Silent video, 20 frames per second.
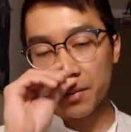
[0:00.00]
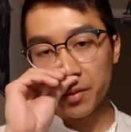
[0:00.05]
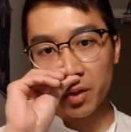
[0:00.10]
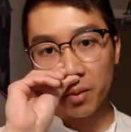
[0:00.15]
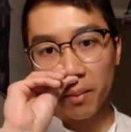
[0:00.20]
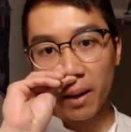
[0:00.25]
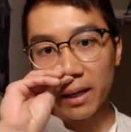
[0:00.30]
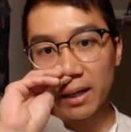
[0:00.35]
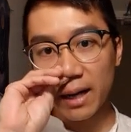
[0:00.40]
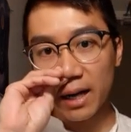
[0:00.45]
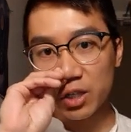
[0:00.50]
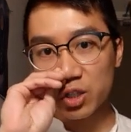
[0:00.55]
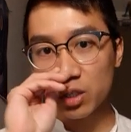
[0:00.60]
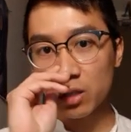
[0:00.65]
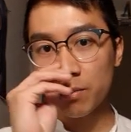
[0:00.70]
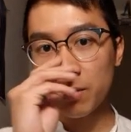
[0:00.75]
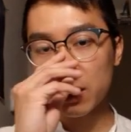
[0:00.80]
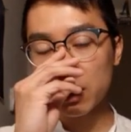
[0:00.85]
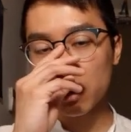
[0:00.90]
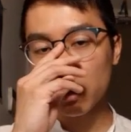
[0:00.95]
There might
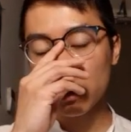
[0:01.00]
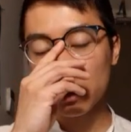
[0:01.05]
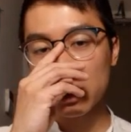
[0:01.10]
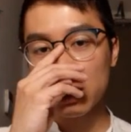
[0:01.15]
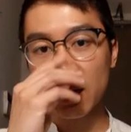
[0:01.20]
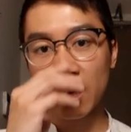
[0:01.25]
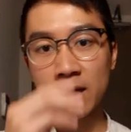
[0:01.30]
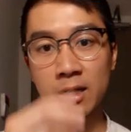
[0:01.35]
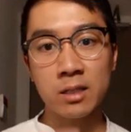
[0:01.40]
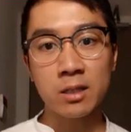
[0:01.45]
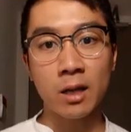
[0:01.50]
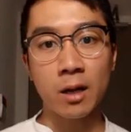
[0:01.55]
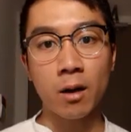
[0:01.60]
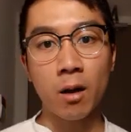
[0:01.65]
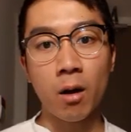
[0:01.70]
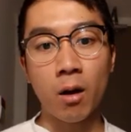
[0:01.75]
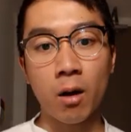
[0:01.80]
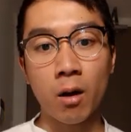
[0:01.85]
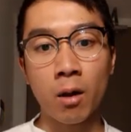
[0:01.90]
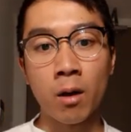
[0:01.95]
actually be certain studies
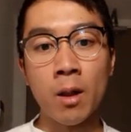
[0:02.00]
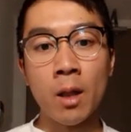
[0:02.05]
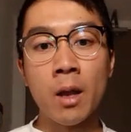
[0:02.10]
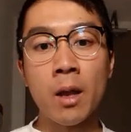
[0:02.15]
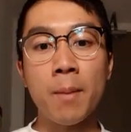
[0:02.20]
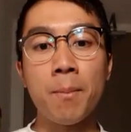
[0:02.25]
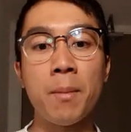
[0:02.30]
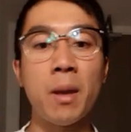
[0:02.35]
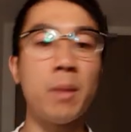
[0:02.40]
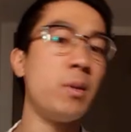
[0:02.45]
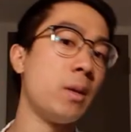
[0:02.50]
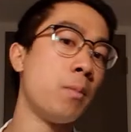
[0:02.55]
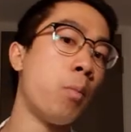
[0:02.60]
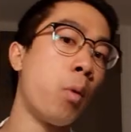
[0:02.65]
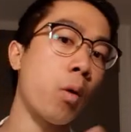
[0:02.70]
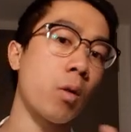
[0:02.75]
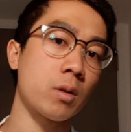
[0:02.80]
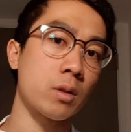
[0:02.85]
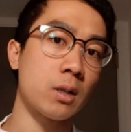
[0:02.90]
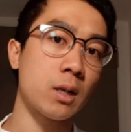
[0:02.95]
that are maybe
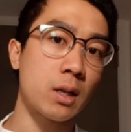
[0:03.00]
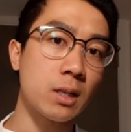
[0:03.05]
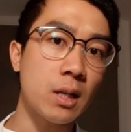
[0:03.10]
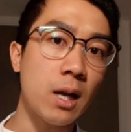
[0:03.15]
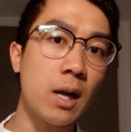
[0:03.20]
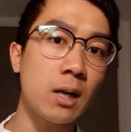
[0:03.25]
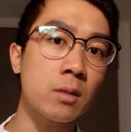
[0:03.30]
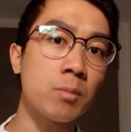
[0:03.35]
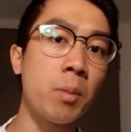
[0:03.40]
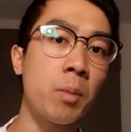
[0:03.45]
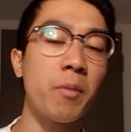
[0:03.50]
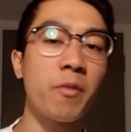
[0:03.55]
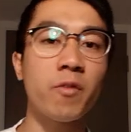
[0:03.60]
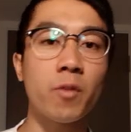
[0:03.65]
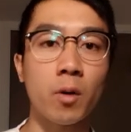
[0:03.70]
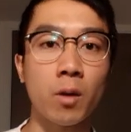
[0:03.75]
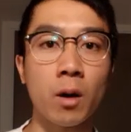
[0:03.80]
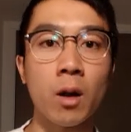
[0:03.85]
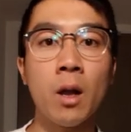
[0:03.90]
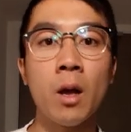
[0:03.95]
important to conduct, but
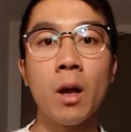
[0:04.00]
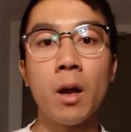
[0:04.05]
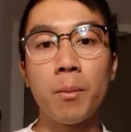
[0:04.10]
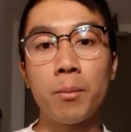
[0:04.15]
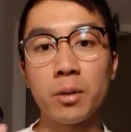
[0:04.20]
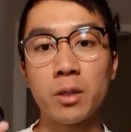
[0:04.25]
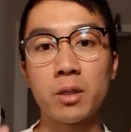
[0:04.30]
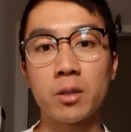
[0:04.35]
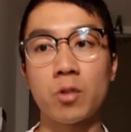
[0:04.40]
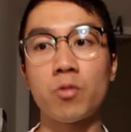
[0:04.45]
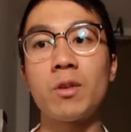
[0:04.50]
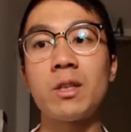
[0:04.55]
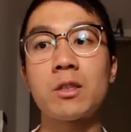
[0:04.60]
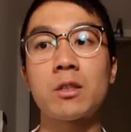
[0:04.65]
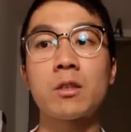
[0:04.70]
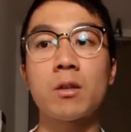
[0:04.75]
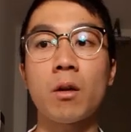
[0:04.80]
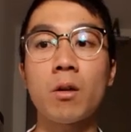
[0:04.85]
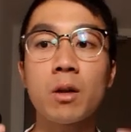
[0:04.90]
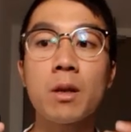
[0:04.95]
for political
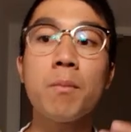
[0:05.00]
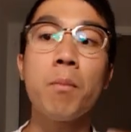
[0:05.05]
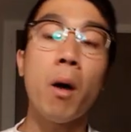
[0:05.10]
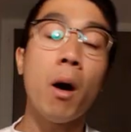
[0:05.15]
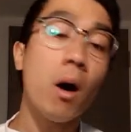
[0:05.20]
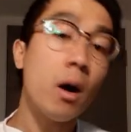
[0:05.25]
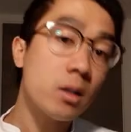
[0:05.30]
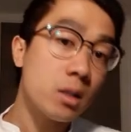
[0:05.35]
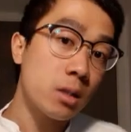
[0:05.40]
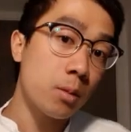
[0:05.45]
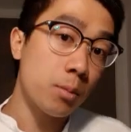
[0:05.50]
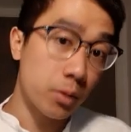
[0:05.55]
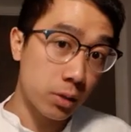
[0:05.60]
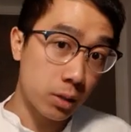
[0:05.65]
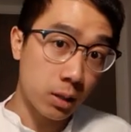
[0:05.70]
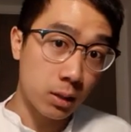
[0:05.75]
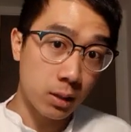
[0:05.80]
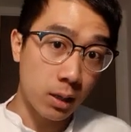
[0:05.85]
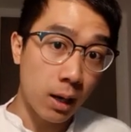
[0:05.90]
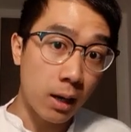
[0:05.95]
reasons are impossible
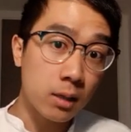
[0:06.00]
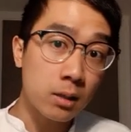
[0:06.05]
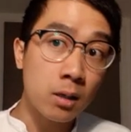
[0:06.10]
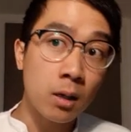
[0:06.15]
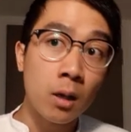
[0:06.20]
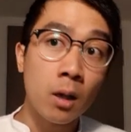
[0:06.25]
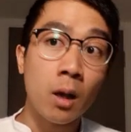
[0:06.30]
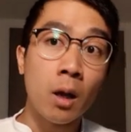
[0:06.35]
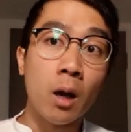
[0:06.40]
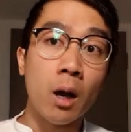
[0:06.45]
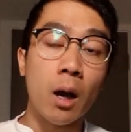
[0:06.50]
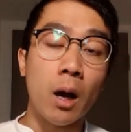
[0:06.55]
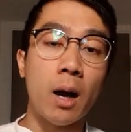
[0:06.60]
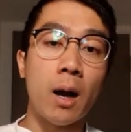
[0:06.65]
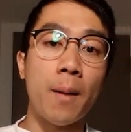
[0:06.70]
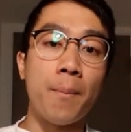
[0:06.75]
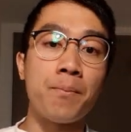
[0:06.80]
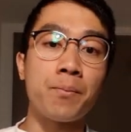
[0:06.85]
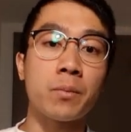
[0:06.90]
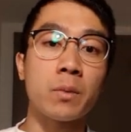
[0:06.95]
to conduct.
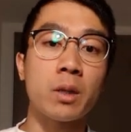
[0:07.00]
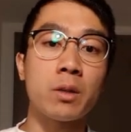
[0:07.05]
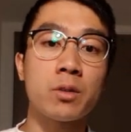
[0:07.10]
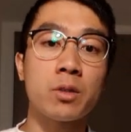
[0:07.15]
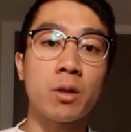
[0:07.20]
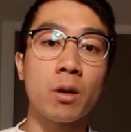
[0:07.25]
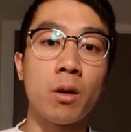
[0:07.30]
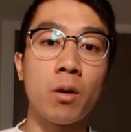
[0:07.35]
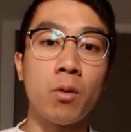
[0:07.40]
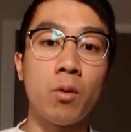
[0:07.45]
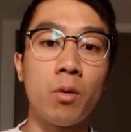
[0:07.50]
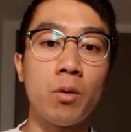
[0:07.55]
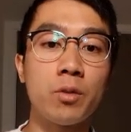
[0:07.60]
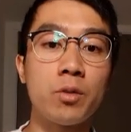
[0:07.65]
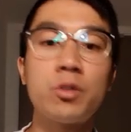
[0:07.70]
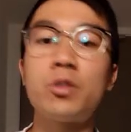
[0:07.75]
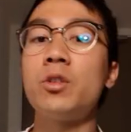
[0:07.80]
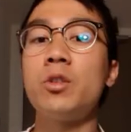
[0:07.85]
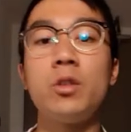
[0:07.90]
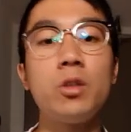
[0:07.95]
So,
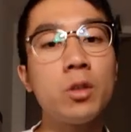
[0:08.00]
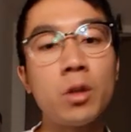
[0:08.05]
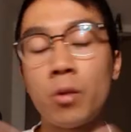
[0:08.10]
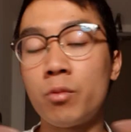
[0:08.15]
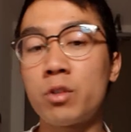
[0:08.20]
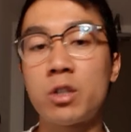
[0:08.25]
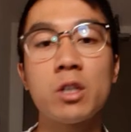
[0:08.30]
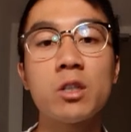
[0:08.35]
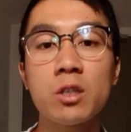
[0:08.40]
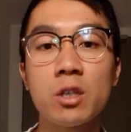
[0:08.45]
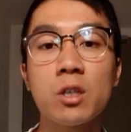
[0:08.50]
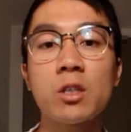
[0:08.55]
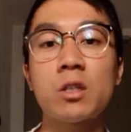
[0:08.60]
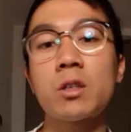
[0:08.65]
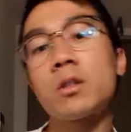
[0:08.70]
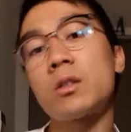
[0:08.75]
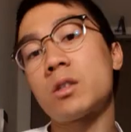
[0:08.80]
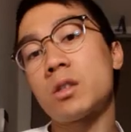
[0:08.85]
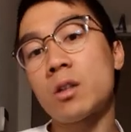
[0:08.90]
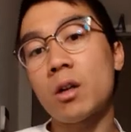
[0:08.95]

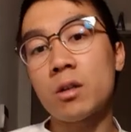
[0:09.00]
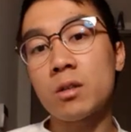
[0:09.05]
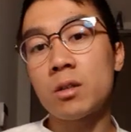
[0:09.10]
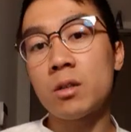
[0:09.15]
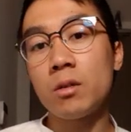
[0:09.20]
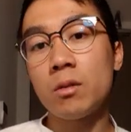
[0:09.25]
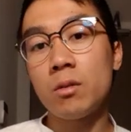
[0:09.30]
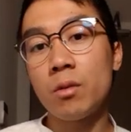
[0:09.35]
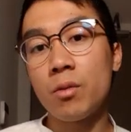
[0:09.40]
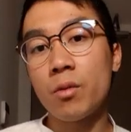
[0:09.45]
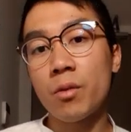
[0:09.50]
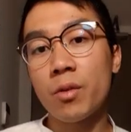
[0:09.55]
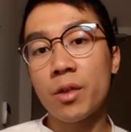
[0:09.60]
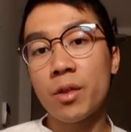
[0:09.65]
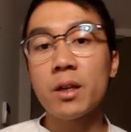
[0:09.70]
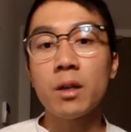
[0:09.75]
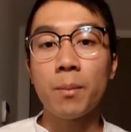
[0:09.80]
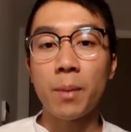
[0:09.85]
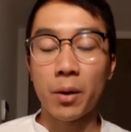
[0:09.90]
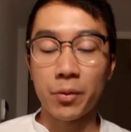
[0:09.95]
just start to
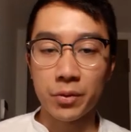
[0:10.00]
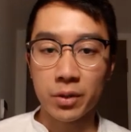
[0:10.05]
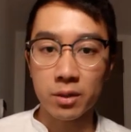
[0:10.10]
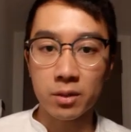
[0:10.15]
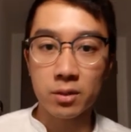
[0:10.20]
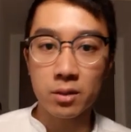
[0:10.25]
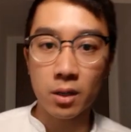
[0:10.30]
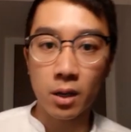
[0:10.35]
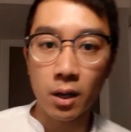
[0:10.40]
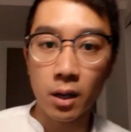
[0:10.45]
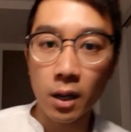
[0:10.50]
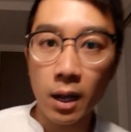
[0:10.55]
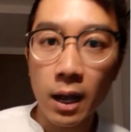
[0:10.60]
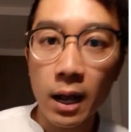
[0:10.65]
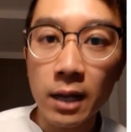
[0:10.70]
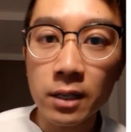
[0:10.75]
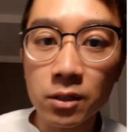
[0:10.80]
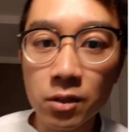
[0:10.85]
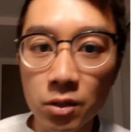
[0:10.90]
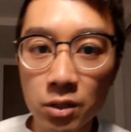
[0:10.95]
think about this.
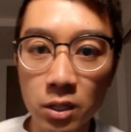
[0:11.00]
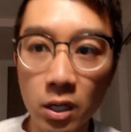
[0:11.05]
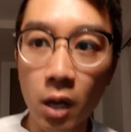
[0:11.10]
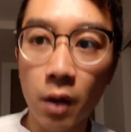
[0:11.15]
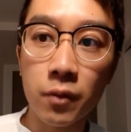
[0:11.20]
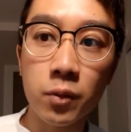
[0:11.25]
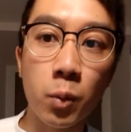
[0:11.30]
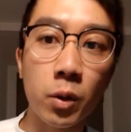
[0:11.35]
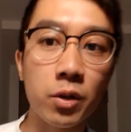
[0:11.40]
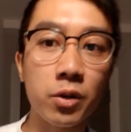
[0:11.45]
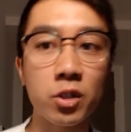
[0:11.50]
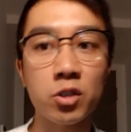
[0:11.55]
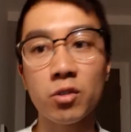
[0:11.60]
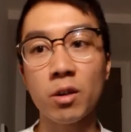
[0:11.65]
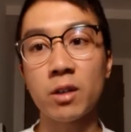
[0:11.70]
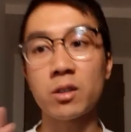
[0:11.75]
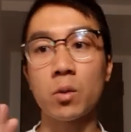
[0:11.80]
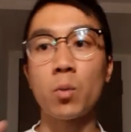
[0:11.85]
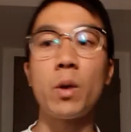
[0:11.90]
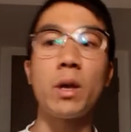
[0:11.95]
Ask yourself, what are the
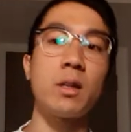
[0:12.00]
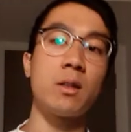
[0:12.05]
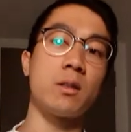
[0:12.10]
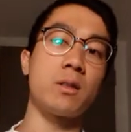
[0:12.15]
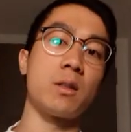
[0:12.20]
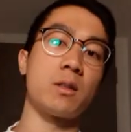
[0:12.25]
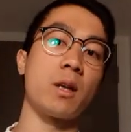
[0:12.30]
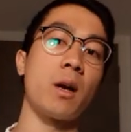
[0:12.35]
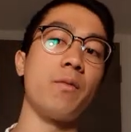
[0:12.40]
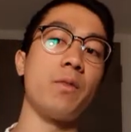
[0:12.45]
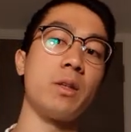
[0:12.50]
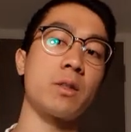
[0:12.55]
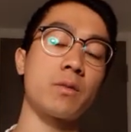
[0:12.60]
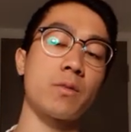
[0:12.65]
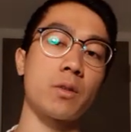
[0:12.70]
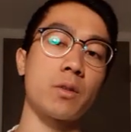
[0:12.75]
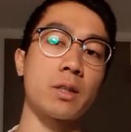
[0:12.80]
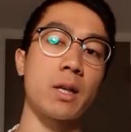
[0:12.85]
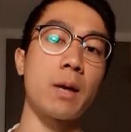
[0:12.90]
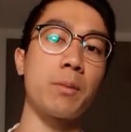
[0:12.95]
strengths and weaknesses of this,
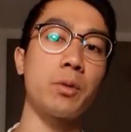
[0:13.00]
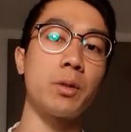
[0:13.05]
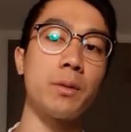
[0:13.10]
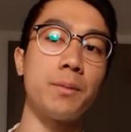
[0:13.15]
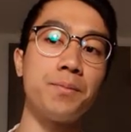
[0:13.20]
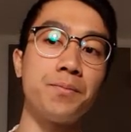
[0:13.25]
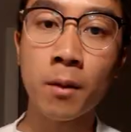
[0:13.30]
for example?